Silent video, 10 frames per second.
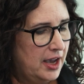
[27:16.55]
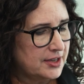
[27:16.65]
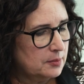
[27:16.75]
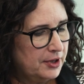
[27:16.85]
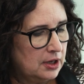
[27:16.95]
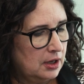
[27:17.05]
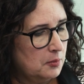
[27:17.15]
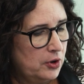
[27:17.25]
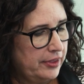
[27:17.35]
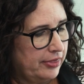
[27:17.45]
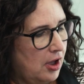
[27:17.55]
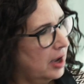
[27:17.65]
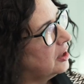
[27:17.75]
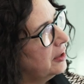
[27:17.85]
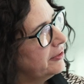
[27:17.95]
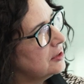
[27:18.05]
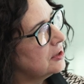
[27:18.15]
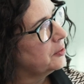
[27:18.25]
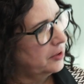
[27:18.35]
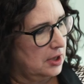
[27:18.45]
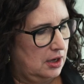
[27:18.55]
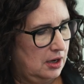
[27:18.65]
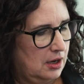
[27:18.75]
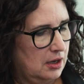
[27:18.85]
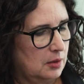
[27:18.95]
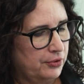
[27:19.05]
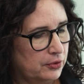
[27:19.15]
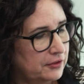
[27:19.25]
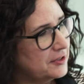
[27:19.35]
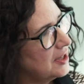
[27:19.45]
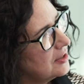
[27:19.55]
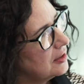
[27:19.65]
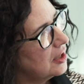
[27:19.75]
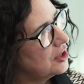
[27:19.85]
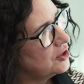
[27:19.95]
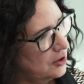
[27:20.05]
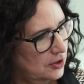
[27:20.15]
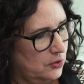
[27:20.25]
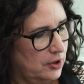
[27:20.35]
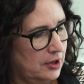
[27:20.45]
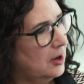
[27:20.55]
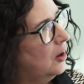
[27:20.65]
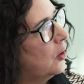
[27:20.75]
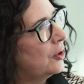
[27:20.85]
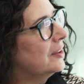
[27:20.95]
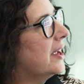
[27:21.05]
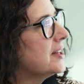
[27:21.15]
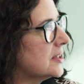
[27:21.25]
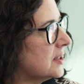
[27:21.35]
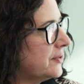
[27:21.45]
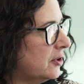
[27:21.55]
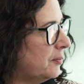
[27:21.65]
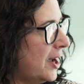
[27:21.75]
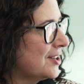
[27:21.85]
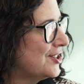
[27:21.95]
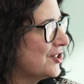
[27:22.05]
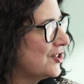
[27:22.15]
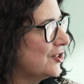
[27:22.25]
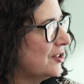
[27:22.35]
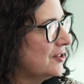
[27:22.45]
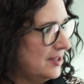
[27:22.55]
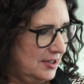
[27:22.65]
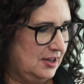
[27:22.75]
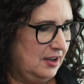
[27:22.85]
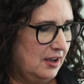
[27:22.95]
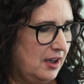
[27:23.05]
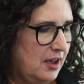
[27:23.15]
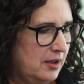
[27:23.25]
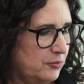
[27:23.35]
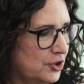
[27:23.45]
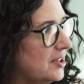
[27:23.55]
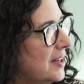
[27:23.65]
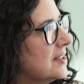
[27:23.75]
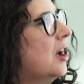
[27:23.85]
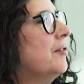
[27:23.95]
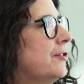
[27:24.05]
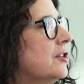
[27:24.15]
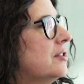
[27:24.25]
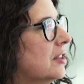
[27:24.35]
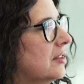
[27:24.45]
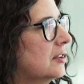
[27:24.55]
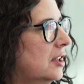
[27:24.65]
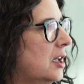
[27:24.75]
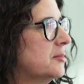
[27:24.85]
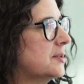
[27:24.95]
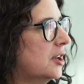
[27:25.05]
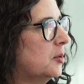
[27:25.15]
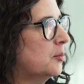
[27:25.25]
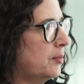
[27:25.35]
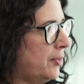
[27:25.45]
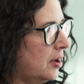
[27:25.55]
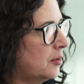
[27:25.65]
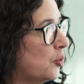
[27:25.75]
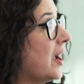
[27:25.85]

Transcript: Has there been any more thought given to creating an approved designation or license for practitioners, which lends comfort that the claims might be prepared